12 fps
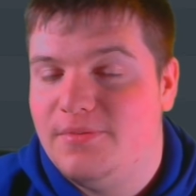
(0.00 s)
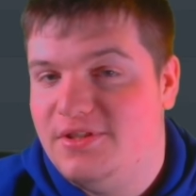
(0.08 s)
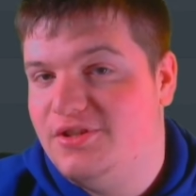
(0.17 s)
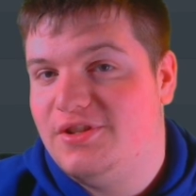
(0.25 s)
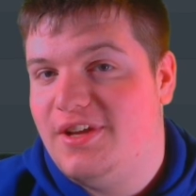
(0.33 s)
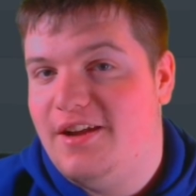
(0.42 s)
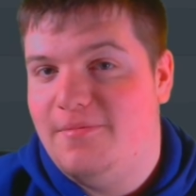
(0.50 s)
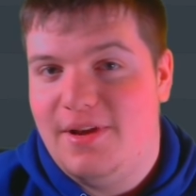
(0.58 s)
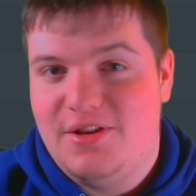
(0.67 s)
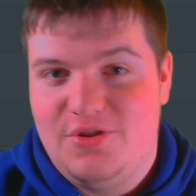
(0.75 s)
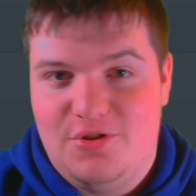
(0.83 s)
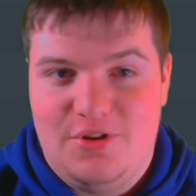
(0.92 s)
This is just kind of
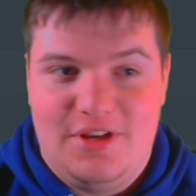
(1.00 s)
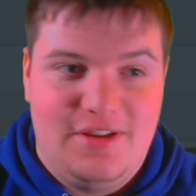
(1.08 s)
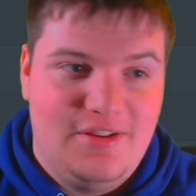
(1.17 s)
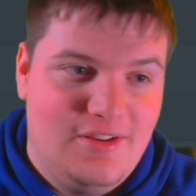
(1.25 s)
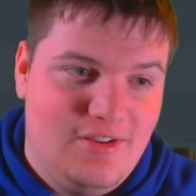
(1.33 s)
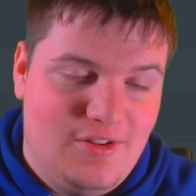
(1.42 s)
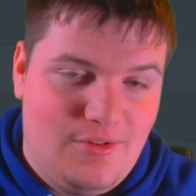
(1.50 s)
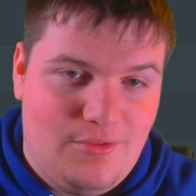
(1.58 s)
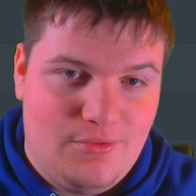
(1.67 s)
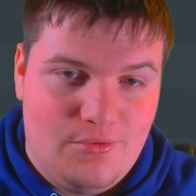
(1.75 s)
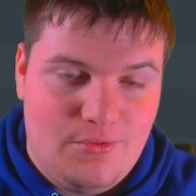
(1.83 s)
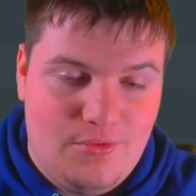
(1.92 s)
my journey
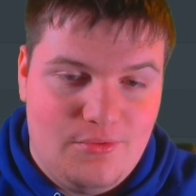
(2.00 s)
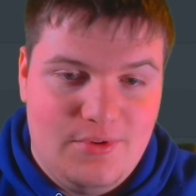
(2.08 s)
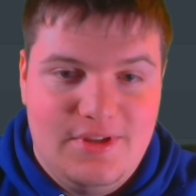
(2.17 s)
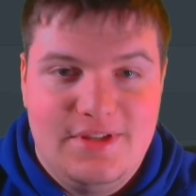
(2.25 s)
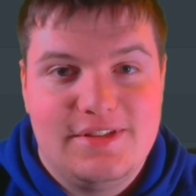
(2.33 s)
through